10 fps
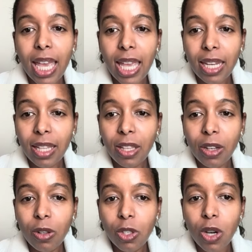In
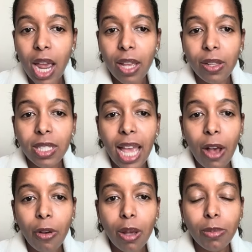clinical trials,
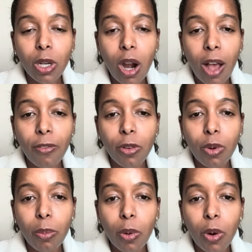outcomes are often
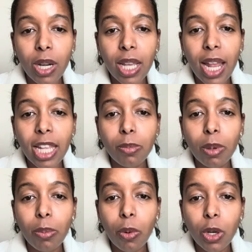reported as
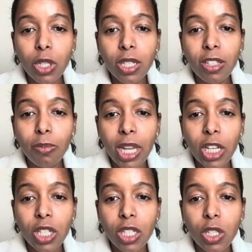proportions of
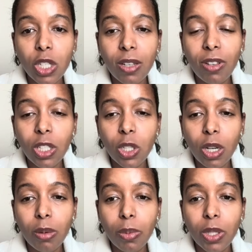patients achieving
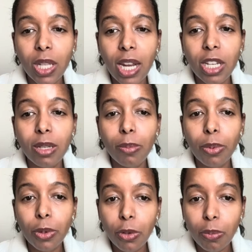certain percentage
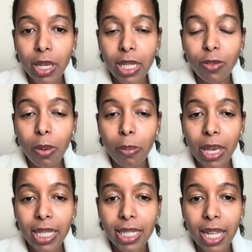improvements from
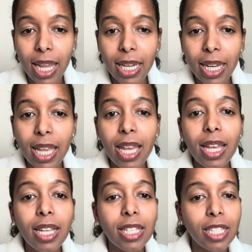baseline,
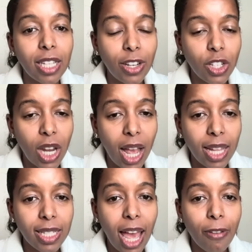such
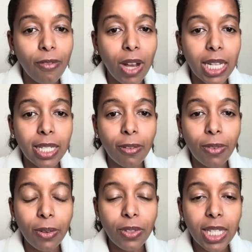as F-VASI
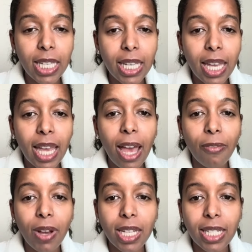50,
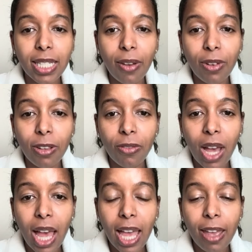F-VASI
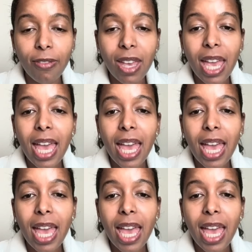75,